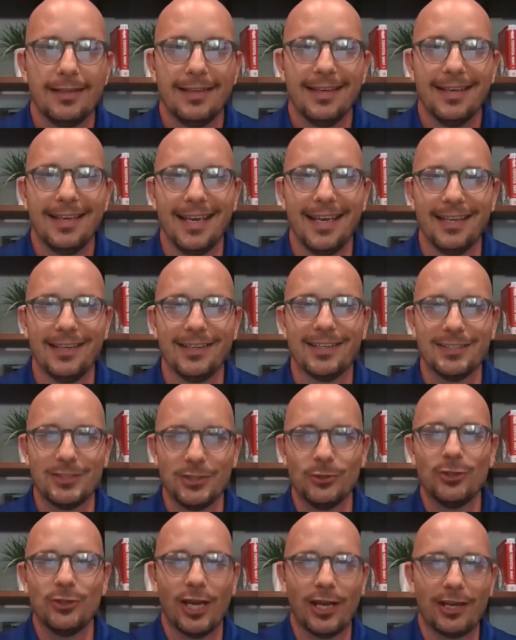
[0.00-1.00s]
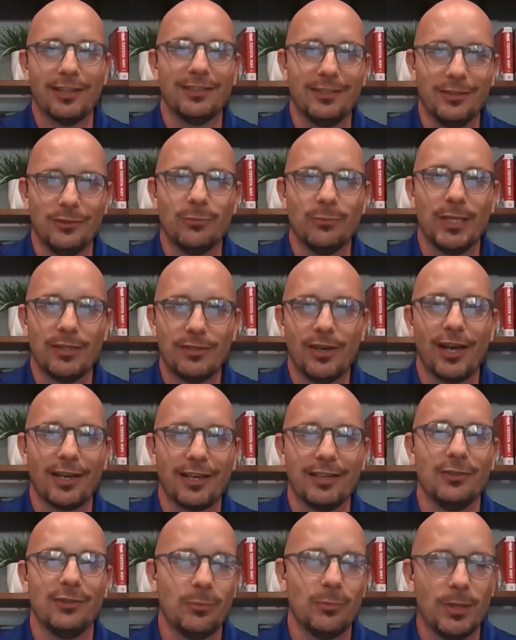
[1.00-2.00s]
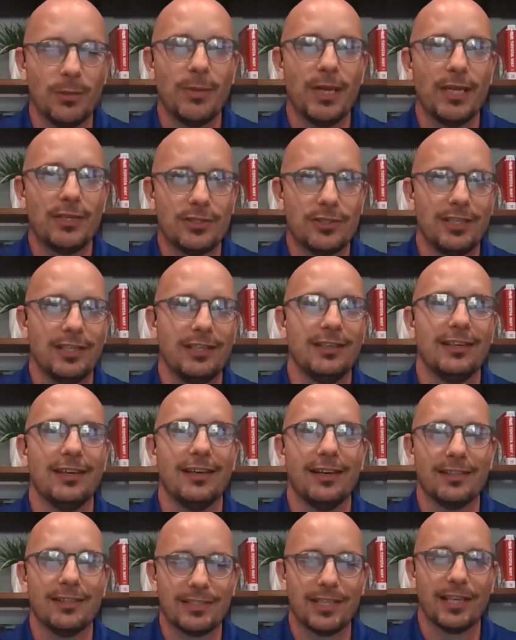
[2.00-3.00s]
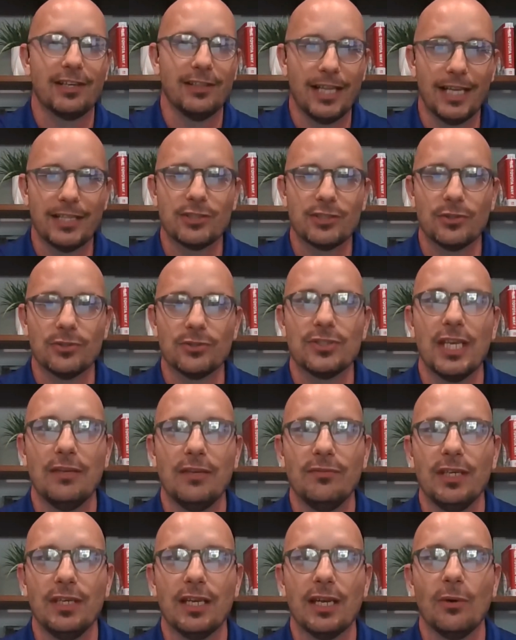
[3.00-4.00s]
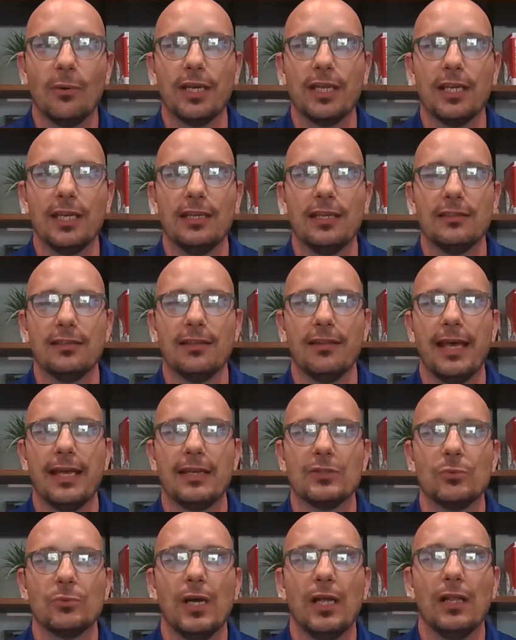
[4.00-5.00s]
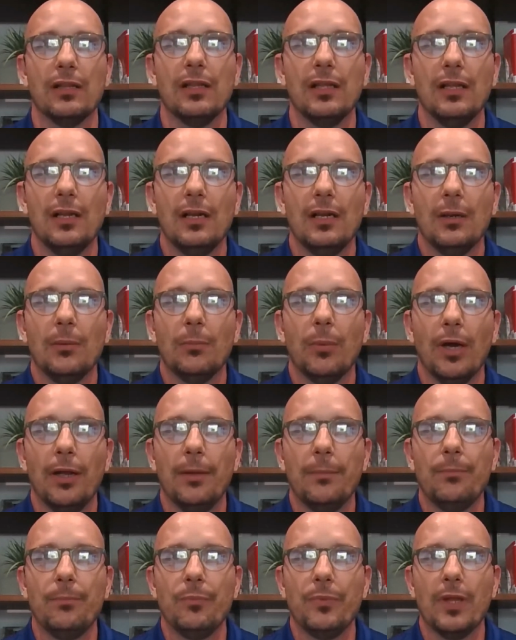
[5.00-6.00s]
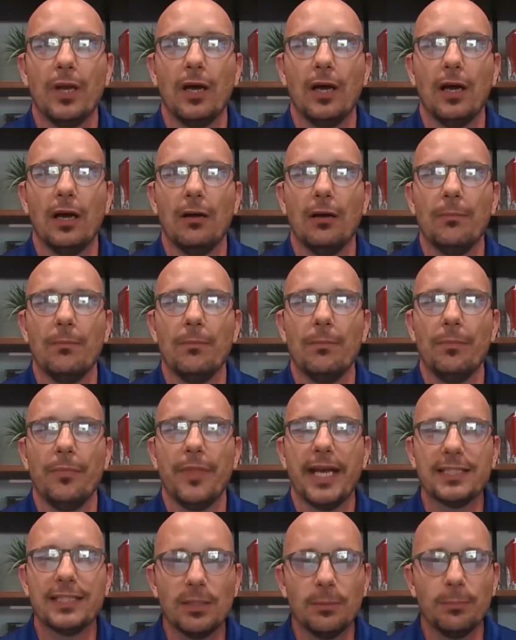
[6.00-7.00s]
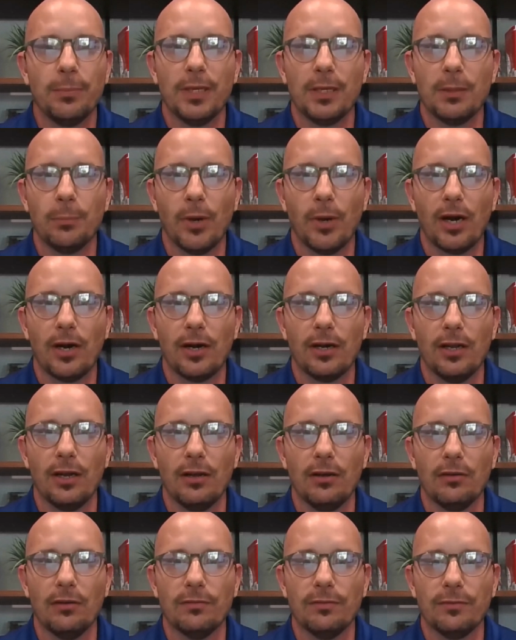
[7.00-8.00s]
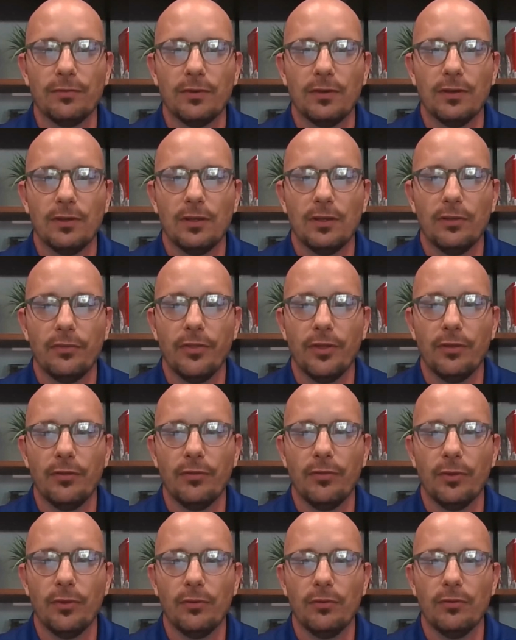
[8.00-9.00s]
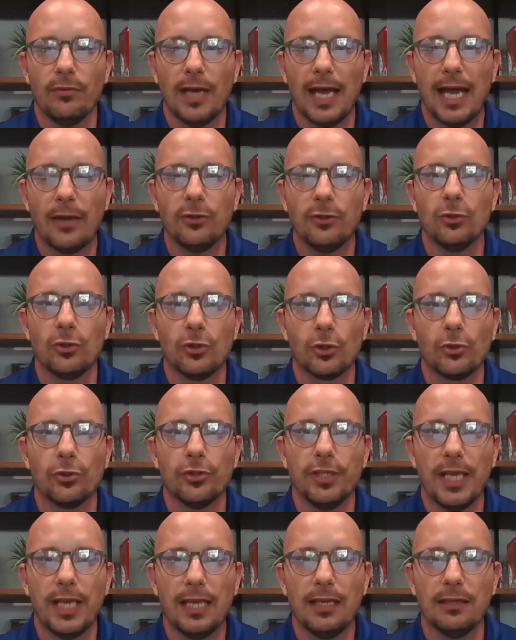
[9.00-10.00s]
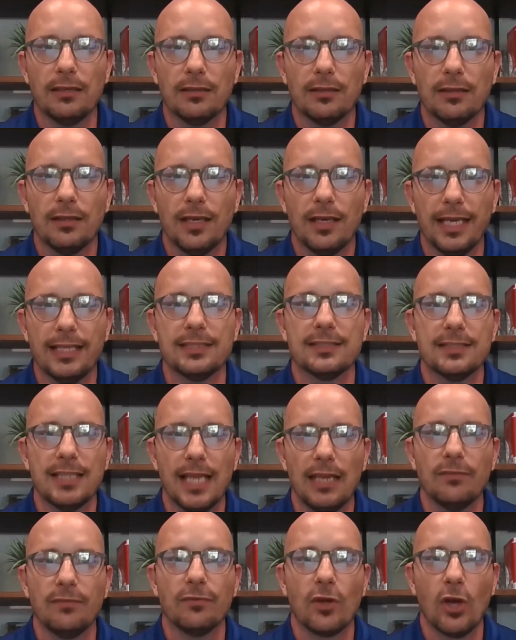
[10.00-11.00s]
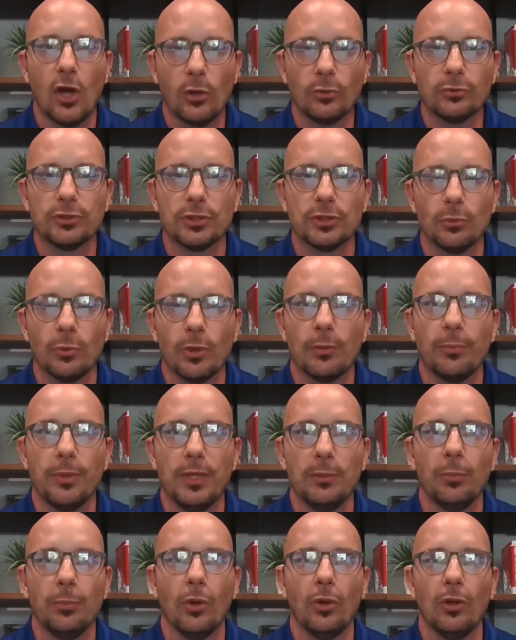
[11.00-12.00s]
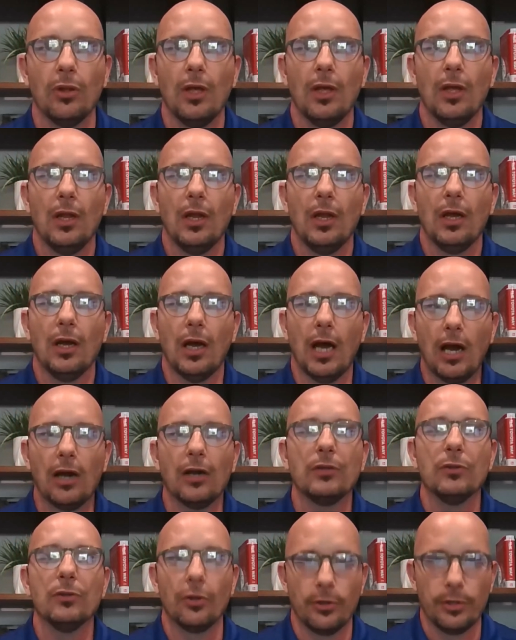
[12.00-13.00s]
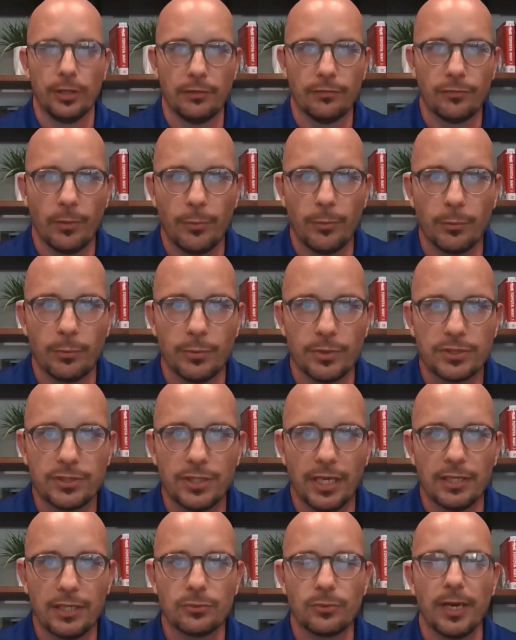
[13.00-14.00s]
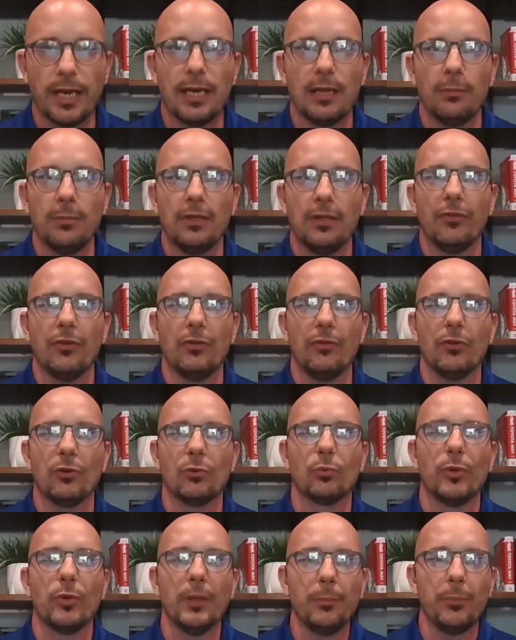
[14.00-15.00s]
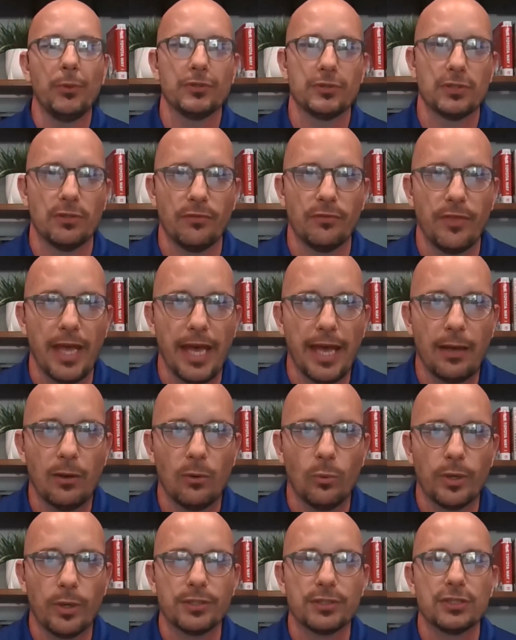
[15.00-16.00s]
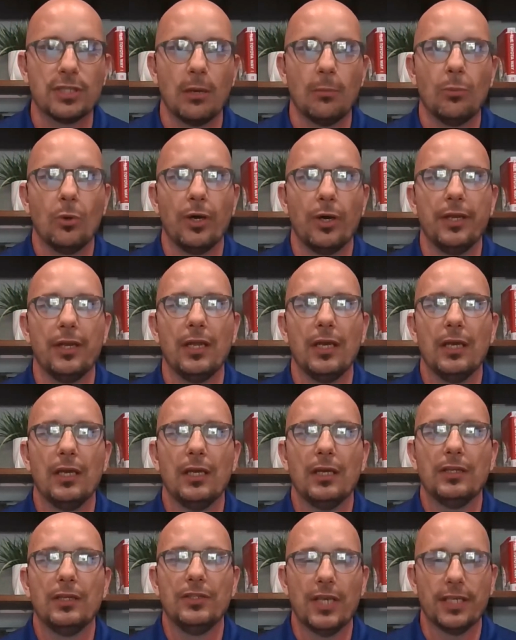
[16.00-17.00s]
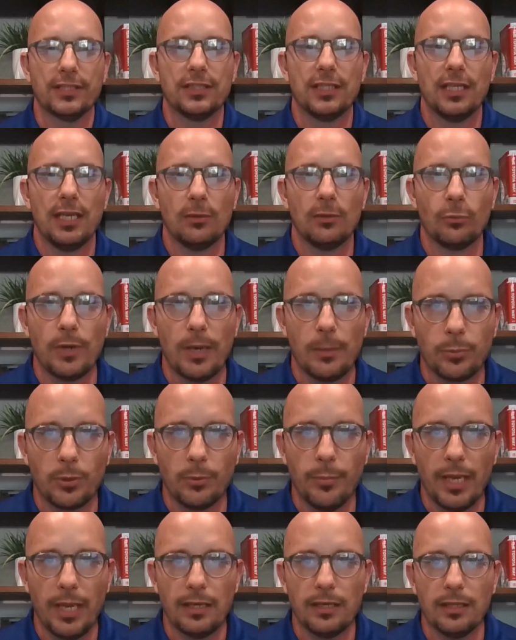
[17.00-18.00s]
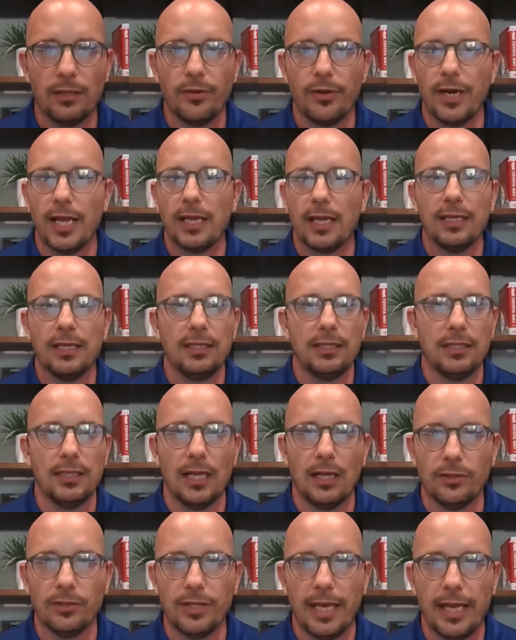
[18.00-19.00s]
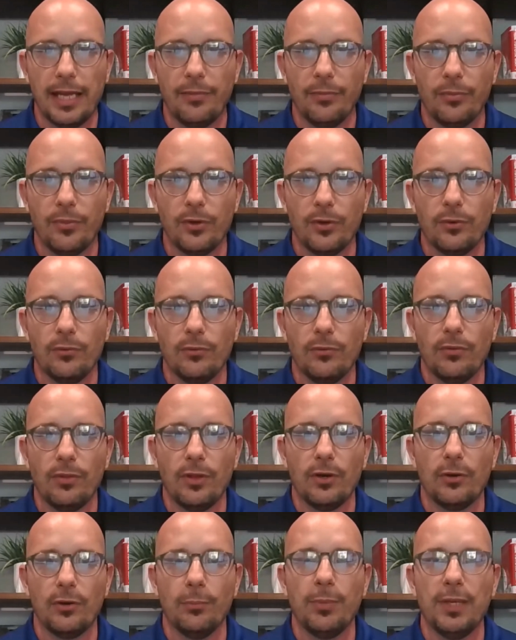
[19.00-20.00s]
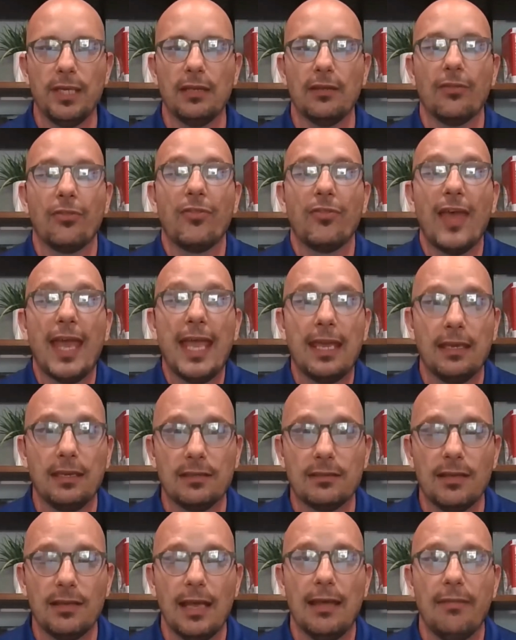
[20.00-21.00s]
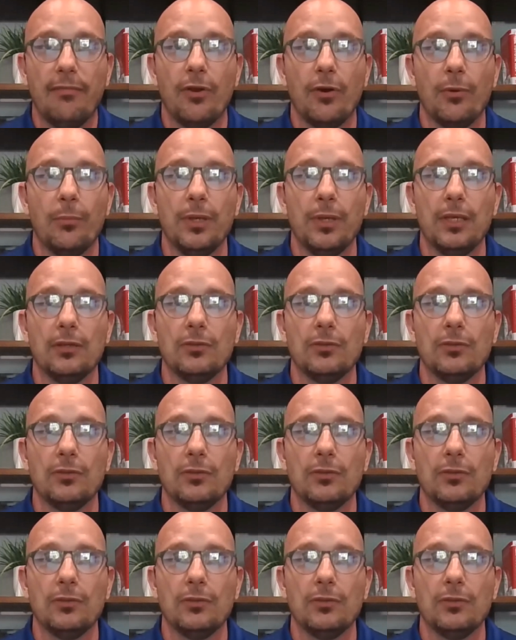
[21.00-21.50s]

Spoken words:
And because you've been mentioning psychological safety, and I want to get into that as well. But that's a big part of the how you create a safe culture where people are learning from their mistakes, right? I mean, the ripples of that, where someone doesn't get reprimanded, they're not getting yelled at, they're being thanked, and they're being